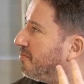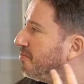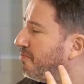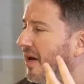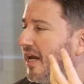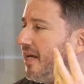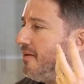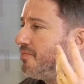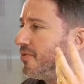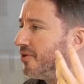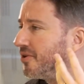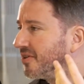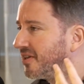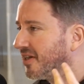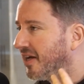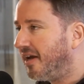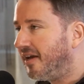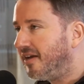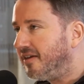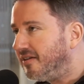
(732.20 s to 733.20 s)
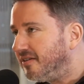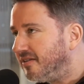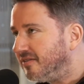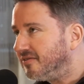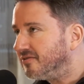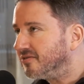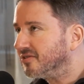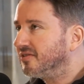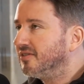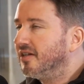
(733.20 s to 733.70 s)
paper
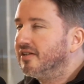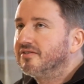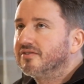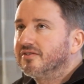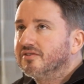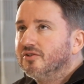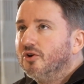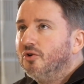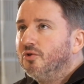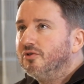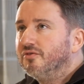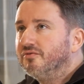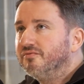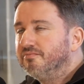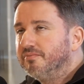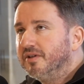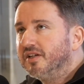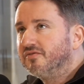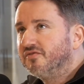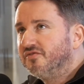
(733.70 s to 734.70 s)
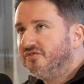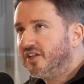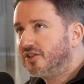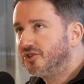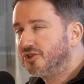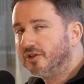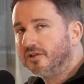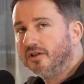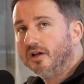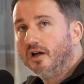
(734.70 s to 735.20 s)
gains. That's all a big
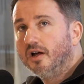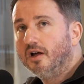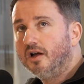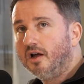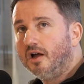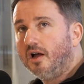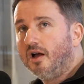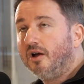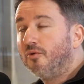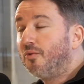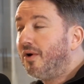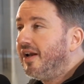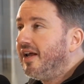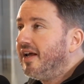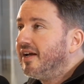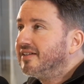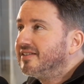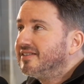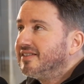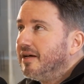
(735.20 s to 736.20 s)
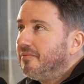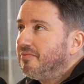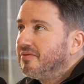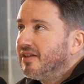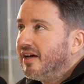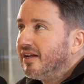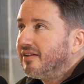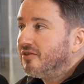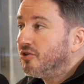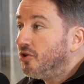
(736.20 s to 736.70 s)
fiction. Well, except
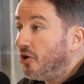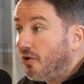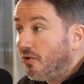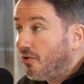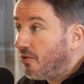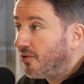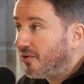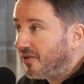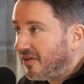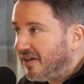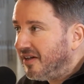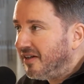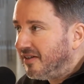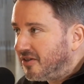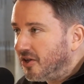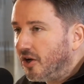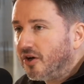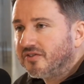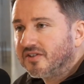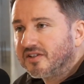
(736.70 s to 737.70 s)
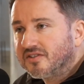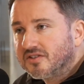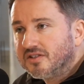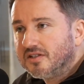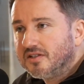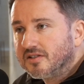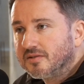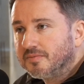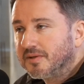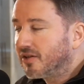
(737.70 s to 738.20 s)
that, no, it does
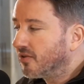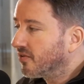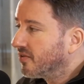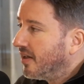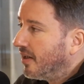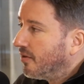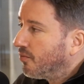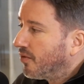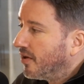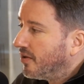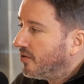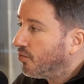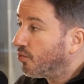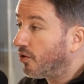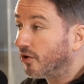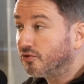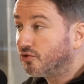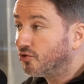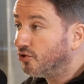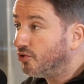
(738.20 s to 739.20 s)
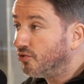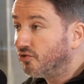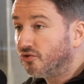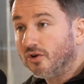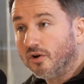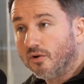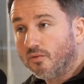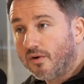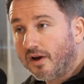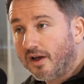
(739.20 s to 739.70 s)
exist, because then when you want to use
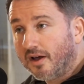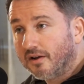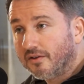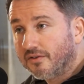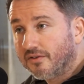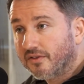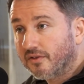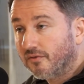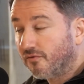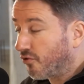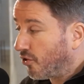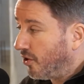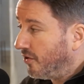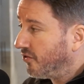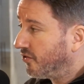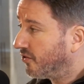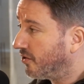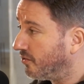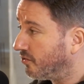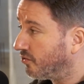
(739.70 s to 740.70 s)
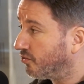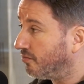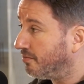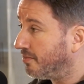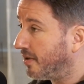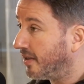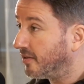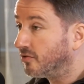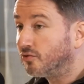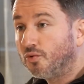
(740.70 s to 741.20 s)
your wealth, for instance, to
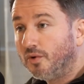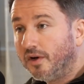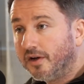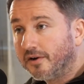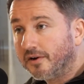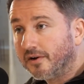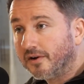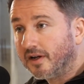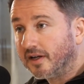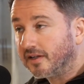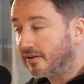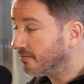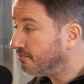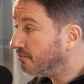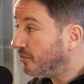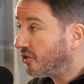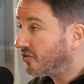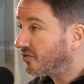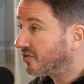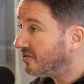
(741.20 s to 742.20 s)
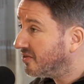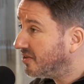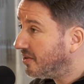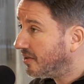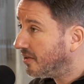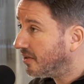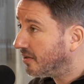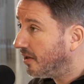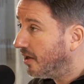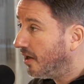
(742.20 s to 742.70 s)
buy Twitter, like Musk
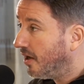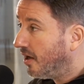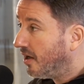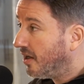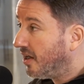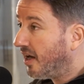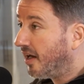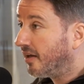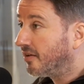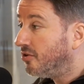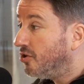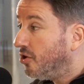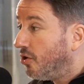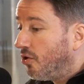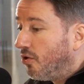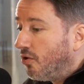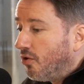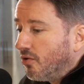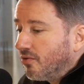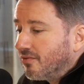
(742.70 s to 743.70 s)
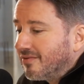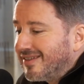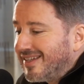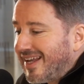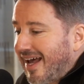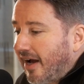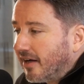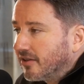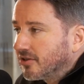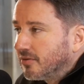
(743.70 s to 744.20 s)
did, he had no
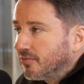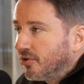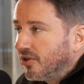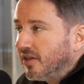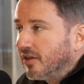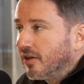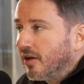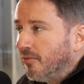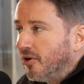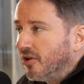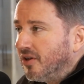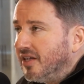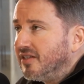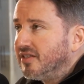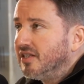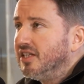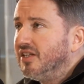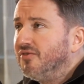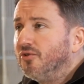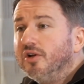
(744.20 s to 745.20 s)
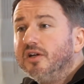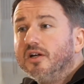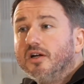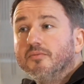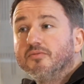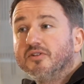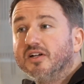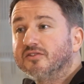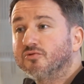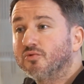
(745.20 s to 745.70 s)
taxable income on his individual
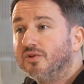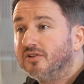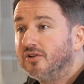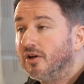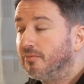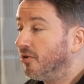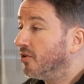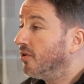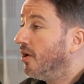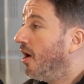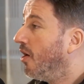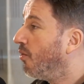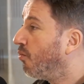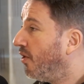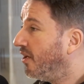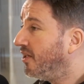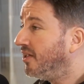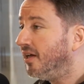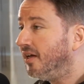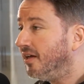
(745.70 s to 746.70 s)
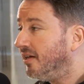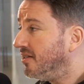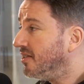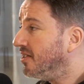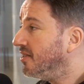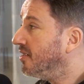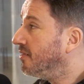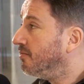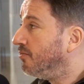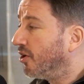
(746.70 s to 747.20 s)
income tax return, but when he
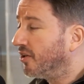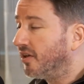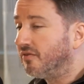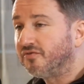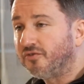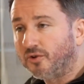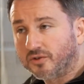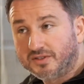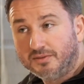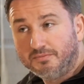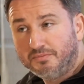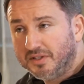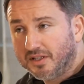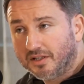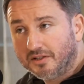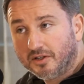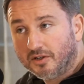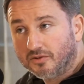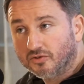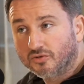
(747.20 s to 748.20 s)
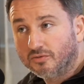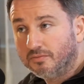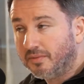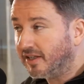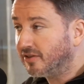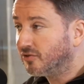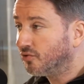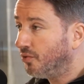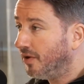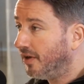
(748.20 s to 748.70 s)
needed more than 40 billion to
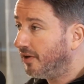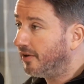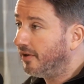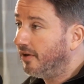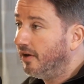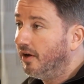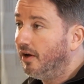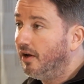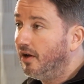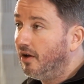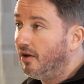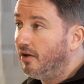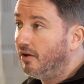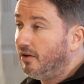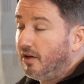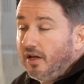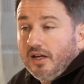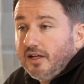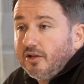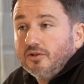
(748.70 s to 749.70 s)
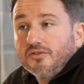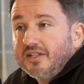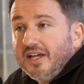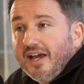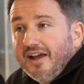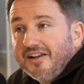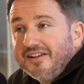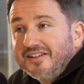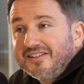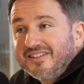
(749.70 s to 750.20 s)
buy Twitter, he could
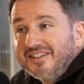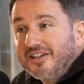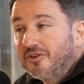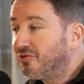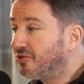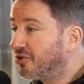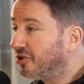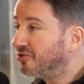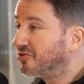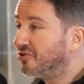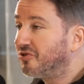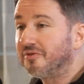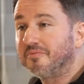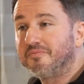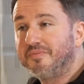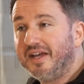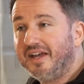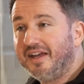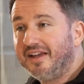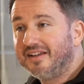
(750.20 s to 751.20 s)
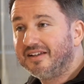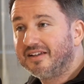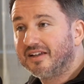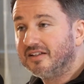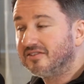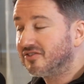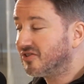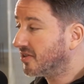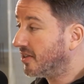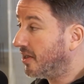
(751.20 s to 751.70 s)
get it. He could go to the bank
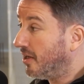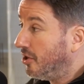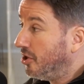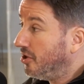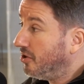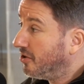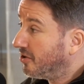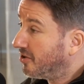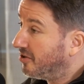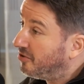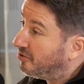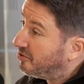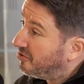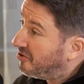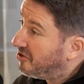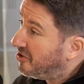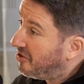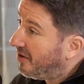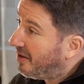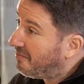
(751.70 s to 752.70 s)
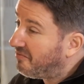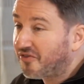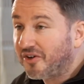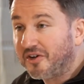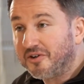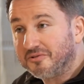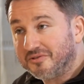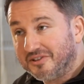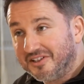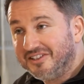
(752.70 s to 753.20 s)
and say, look, I'm
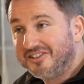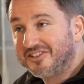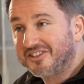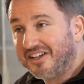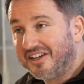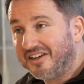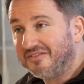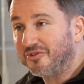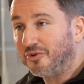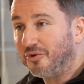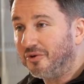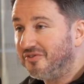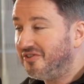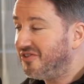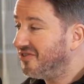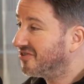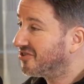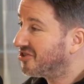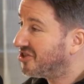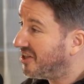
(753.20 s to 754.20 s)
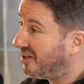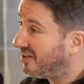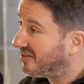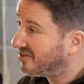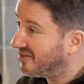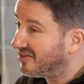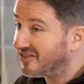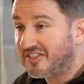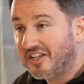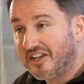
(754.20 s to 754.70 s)
very rich. I have all these
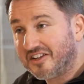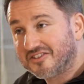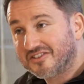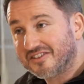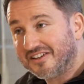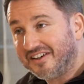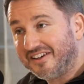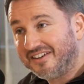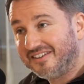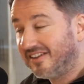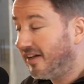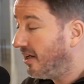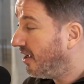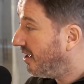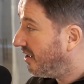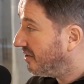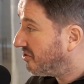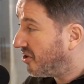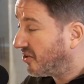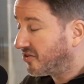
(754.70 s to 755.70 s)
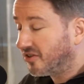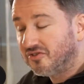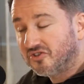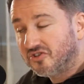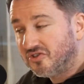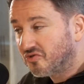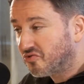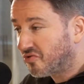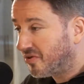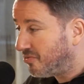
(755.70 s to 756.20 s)
shares in Tesla. Doesn't
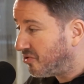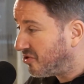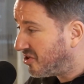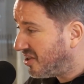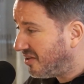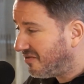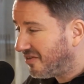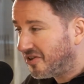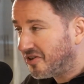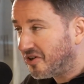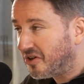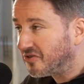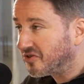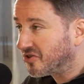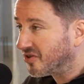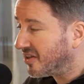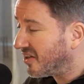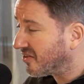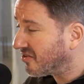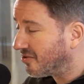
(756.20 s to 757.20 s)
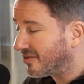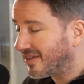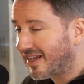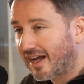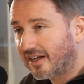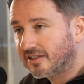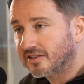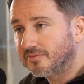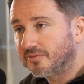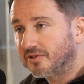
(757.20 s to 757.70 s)
distribute dividends, so there's no
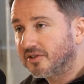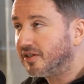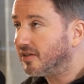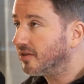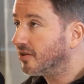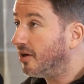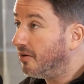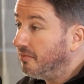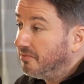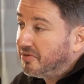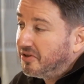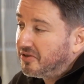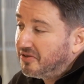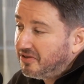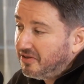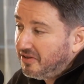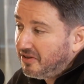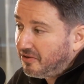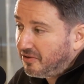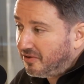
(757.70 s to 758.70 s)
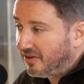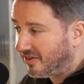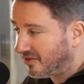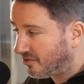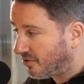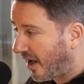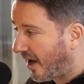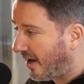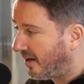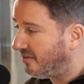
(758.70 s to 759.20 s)
taxable income, but, it's
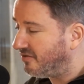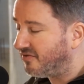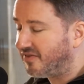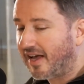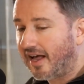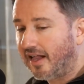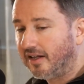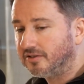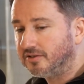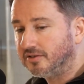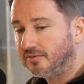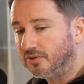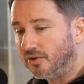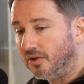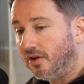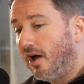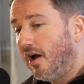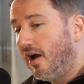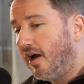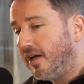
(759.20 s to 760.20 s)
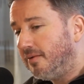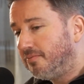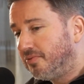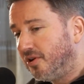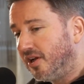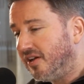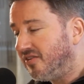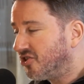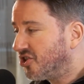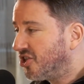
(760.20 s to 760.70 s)
highly valuable. He
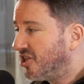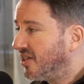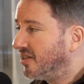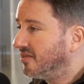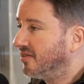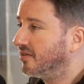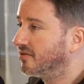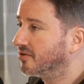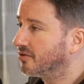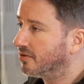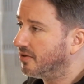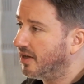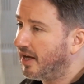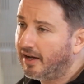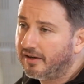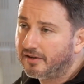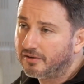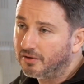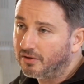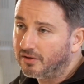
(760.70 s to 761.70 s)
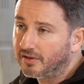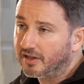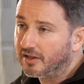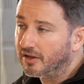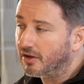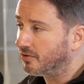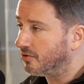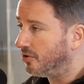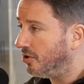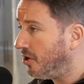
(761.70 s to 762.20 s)
put his shares as collateral. He
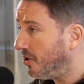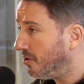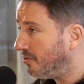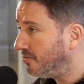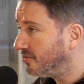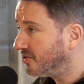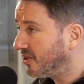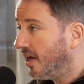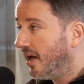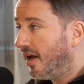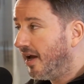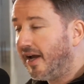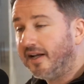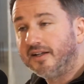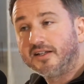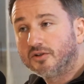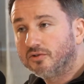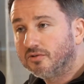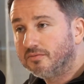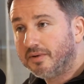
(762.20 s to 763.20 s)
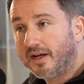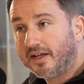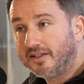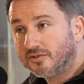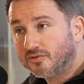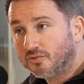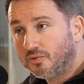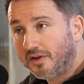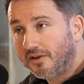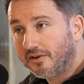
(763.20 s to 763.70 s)
got loans, and he could buy
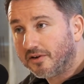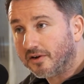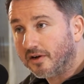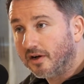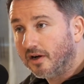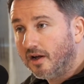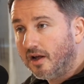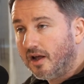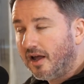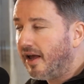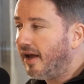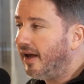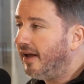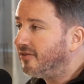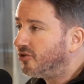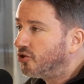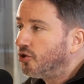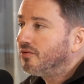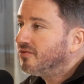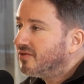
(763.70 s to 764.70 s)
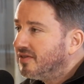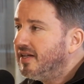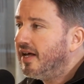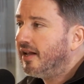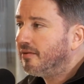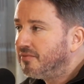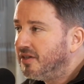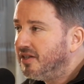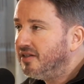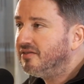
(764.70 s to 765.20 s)
Twitter. And don't
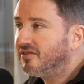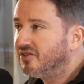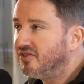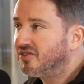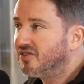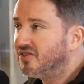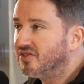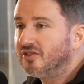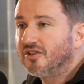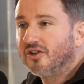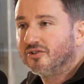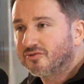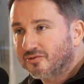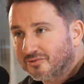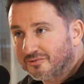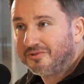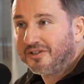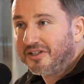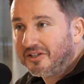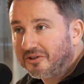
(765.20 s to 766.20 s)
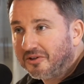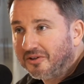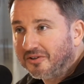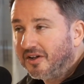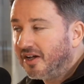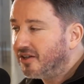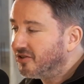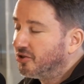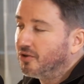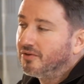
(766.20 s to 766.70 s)
tell me this is not real.
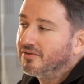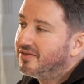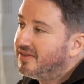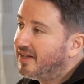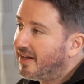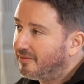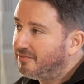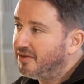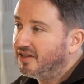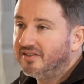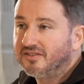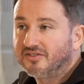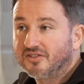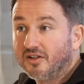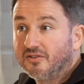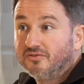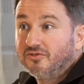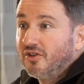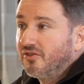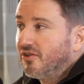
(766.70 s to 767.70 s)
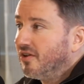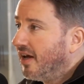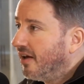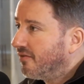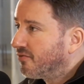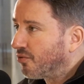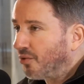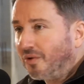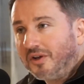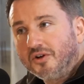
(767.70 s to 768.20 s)
Don't tell me this doesn't
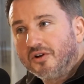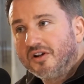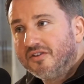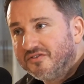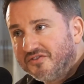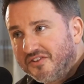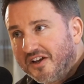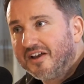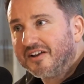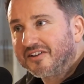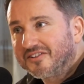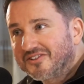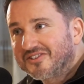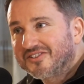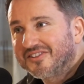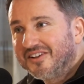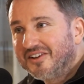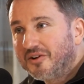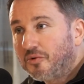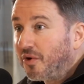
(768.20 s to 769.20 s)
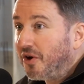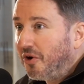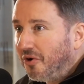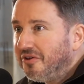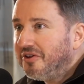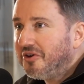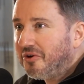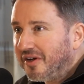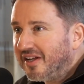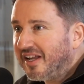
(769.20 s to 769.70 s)
have real effects. We all
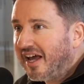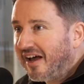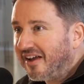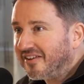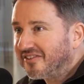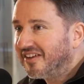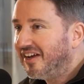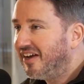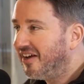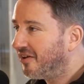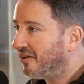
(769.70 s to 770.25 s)
know it has